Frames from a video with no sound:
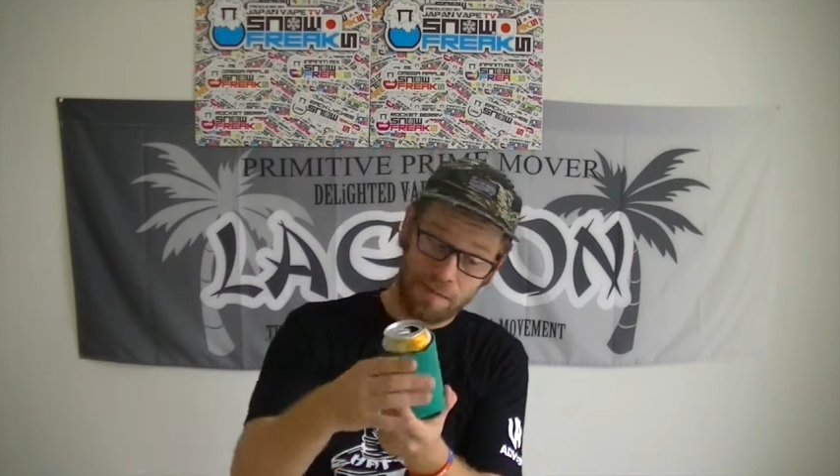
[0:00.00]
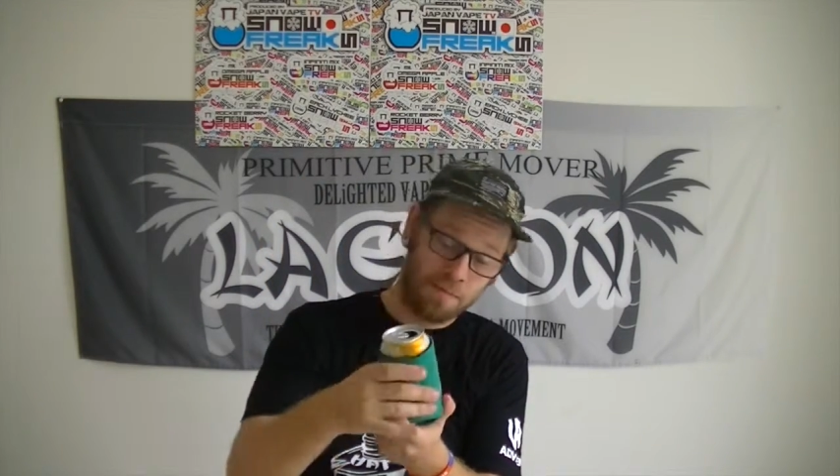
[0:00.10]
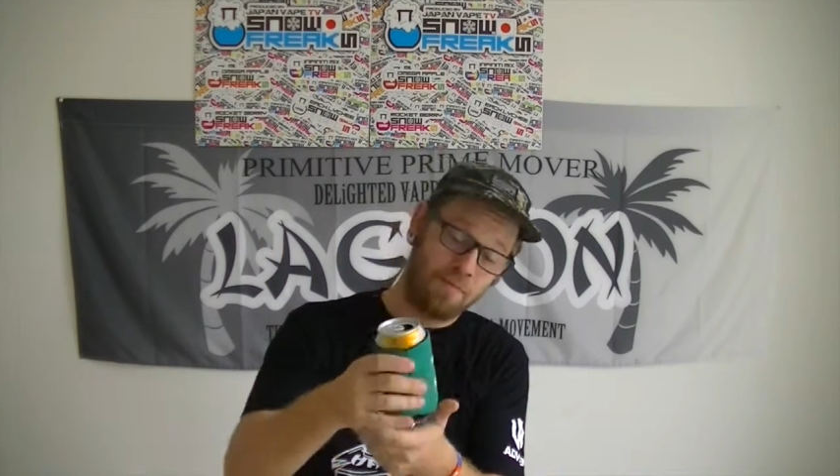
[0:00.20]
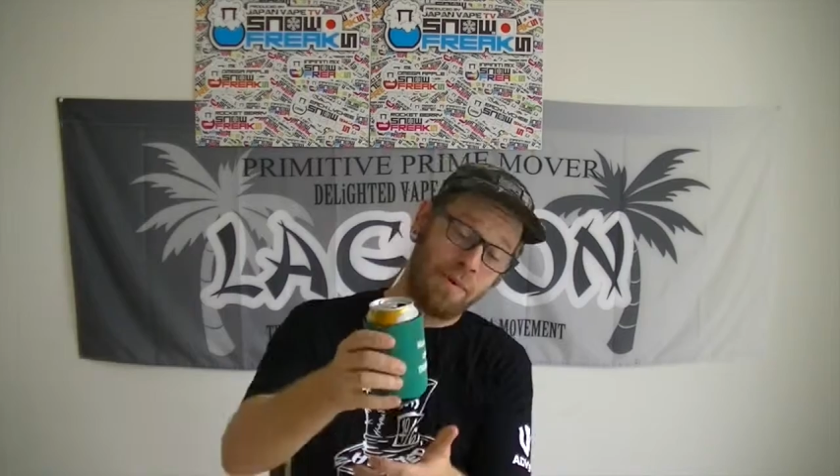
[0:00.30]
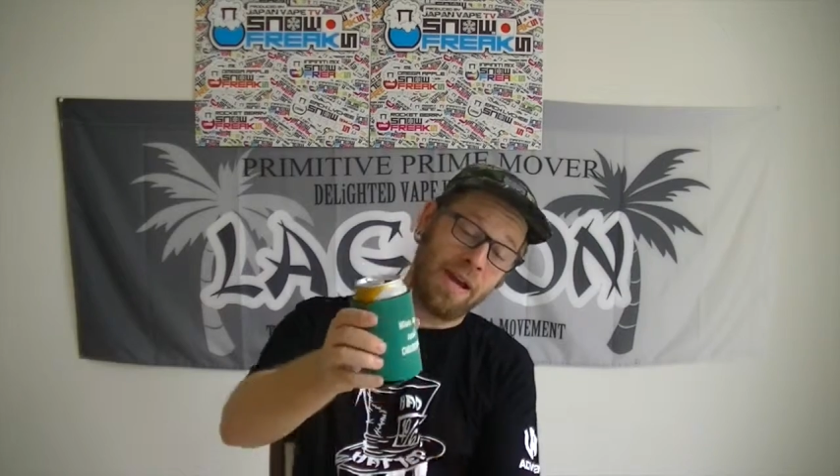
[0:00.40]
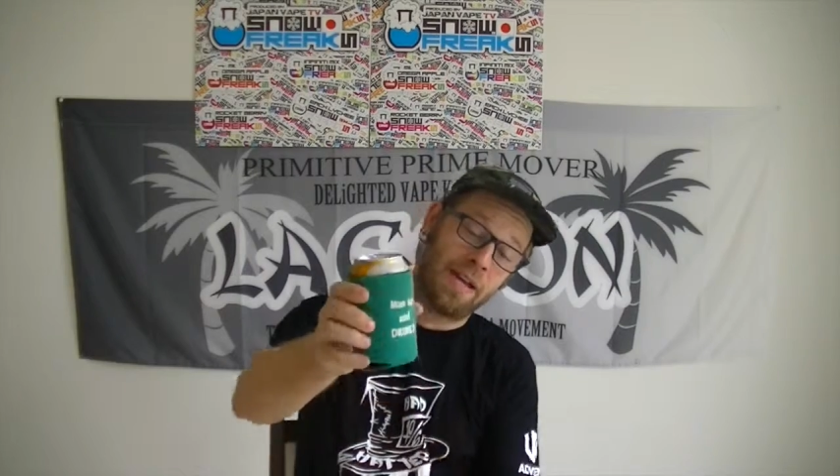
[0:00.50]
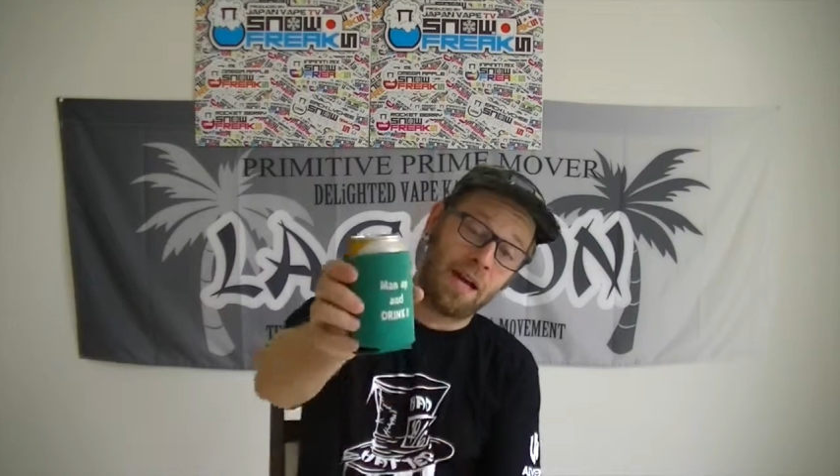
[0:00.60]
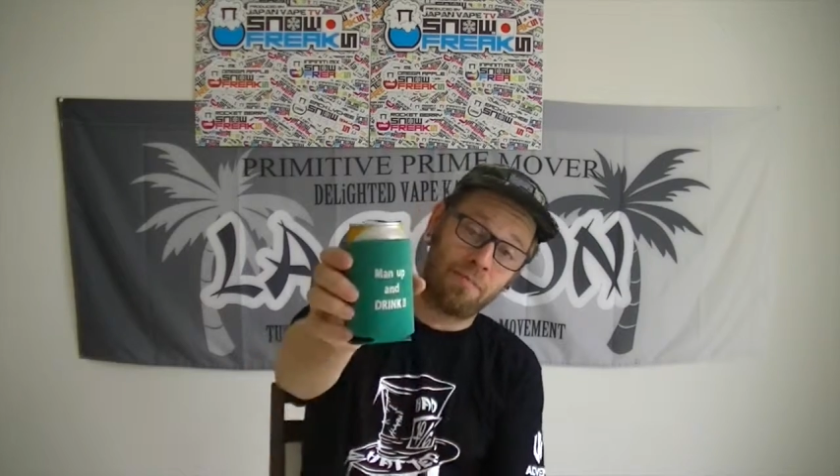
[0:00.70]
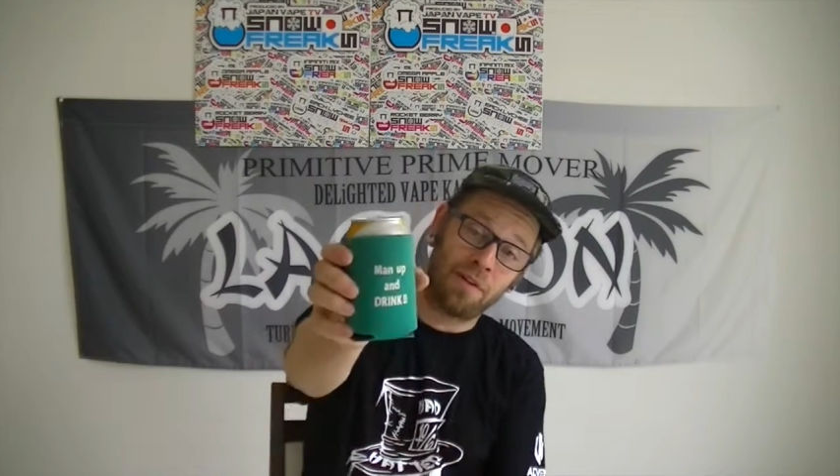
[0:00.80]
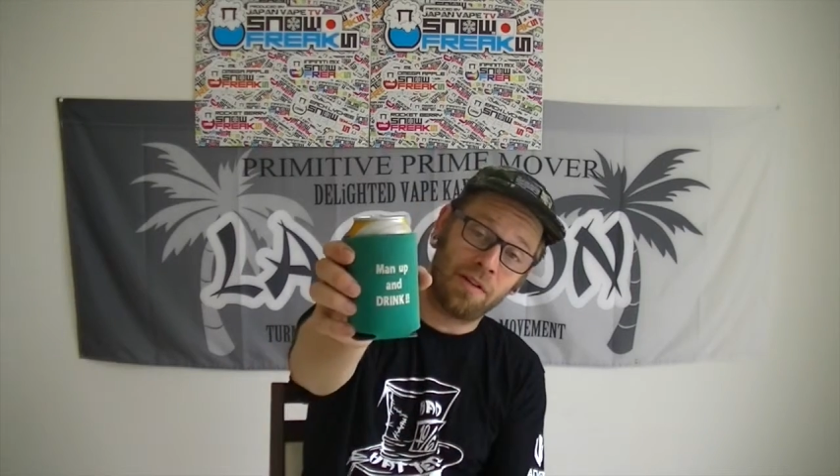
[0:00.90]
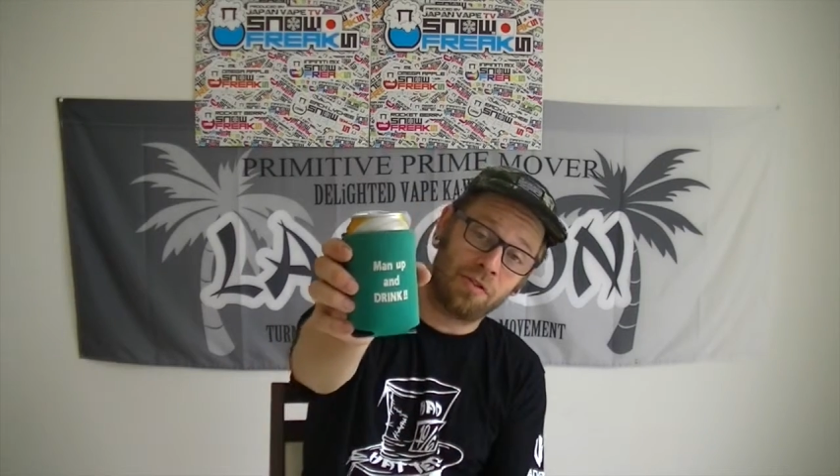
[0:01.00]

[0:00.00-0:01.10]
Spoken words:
man up and